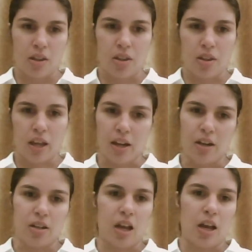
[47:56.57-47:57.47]

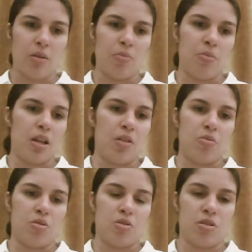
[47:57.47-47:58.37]
then, but it
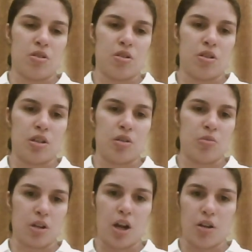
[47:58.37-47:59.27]
was
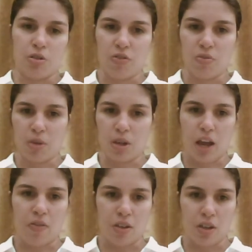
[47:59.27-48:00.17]
kind of good for me to
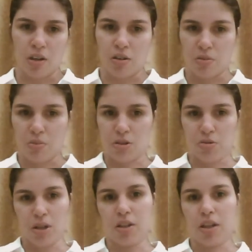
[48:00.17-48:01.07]
have a year in
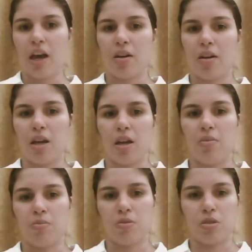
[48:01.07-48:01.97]
between that,
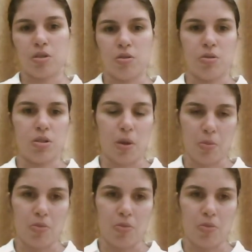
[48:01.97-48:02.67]
to make me